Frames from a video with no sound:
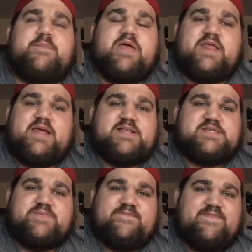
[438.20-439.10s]
mean,
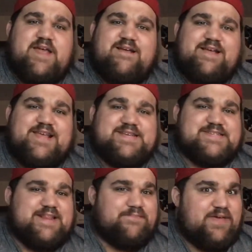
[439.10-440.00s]
it's very
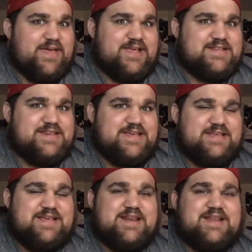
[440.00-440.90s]
easy to pick, isn't
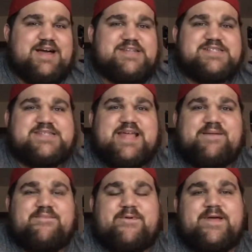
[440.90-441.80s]
it? At a logic
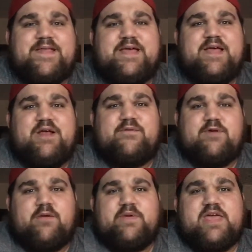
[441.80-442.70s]
standpoint,
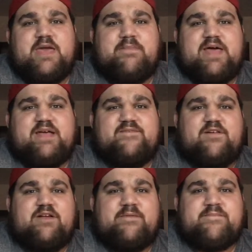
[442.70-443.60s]
Roman came back
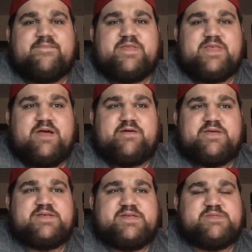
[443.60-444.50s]
from,
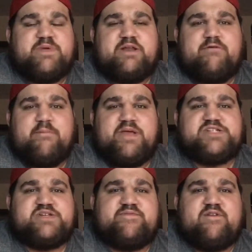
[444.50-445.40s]
he's been in
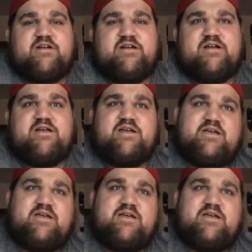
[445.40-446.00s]
remission for